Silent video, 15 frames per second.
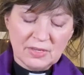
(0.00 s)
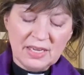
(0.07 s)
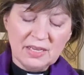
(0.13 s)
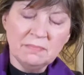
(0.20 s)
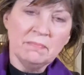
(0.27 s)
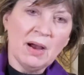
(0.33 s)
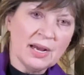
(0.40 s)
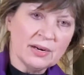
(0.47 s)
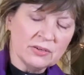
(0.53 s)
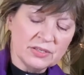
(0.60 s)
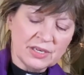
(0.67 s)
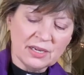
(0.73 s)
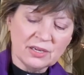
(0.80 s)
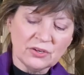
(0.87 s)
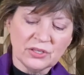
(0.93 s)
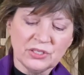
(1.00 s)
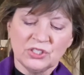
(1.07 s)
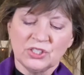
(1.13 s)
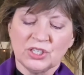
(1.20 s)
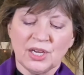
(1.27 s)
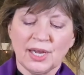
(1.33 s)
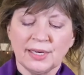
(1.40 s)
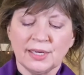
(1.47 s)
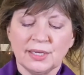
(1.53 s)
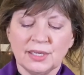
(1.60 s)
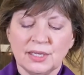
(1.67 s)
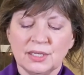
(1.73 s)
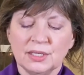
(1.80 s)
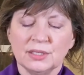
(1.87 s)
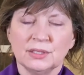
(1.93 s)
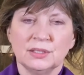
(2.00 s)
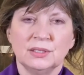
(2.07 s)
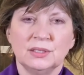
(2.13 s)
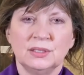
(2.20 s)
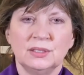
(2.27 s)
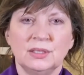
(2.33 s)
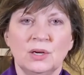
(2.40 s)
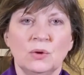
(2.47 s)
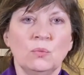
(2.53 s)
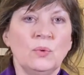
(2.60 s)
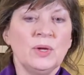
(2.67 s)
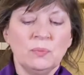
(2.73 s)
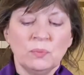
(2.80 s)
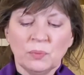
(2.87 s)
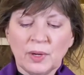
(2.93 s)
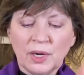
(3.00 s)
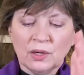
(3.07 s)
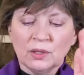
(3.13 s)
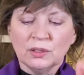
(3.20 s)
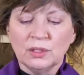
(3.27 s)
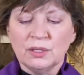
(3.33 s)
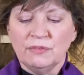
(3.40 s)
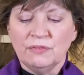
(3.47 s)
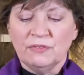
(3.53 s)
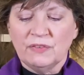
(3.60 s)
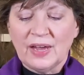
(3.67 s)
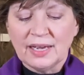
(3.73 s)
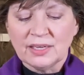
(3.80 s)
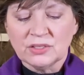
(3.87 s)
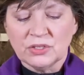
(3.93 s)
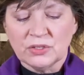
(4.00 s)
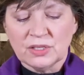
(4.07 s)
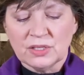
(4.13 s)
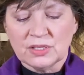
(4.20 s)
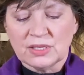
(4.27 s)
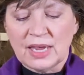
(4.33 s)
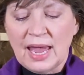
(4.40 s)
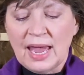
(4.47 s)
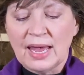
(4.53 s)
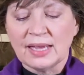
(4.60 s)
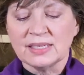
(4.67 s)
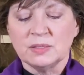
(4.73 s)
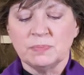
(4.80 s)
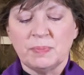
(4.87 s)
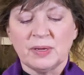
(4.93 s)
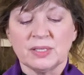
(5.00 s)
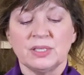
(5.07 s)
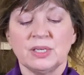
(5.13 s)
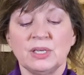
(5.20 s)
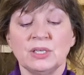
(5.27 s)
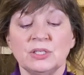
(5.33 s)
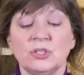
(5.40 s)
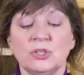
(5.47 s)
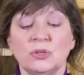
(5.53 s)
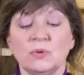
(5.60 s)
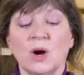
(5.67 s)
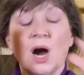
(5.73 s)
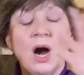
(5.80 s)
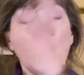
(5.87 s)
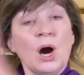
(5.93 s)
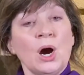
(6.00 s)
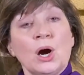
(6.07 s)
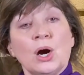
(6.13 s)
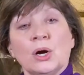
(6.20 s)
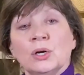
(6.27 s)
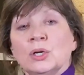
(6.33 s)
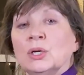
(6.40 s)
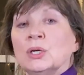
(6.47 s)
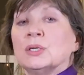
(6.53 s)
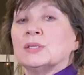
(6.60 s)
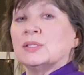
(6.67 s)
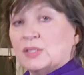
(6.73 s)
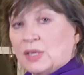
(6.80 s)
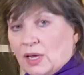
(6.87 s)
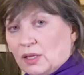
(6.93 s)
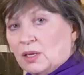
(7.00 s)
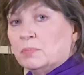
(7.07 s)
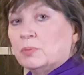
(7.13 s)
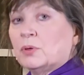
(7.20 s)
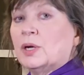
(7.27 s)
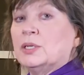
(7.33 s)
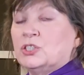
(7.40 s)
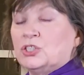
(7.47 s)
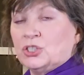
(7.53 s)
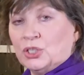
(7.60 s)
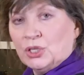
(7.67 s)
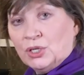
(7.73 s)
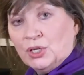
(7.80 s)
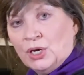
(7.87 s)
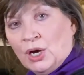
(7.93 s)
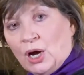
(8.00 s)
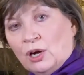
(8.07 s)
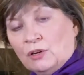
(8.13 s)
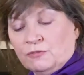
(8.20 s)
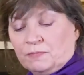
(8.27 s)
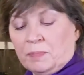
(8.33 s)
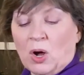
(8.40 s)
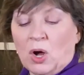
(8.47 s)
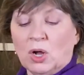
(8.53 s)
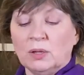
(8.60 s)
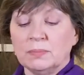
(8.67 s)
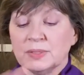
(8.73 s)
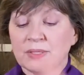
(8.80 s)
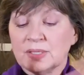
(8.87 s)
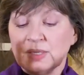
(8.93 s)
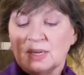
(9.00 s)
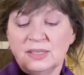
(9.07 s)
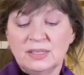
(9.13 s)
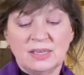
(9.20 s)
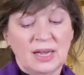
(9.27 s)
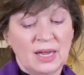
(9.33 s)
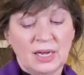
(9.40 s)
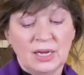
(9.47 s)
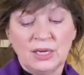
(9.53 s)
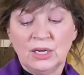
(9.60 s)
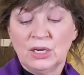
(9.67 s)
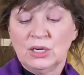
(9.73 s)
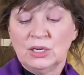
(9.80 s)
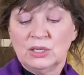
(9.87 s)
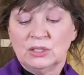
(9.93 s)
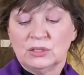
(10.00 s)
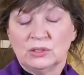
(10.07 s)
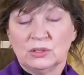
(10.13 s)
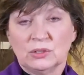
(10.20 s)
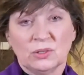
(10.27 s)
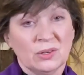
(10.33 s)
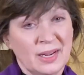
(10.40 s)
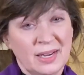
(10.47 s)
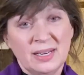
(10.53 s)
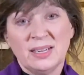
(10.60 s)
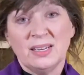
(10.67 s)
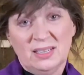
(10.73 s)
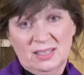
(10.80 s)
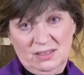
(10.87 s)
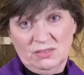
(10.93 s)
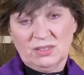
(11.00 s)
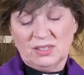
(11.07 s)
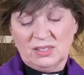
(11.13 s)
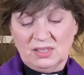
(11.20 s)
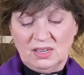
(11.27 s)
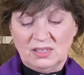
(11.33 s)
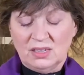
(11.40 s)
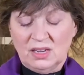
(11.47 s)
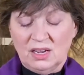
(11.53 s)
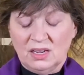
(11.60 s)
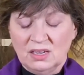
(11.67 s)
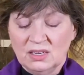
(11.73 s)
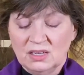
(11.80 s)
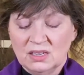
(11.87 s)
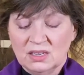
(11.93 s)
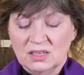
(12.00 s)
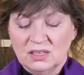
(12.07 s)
In modern-day Christianity, we rarely factor this aspect into our celebration of Palm Sunday or any Sunday.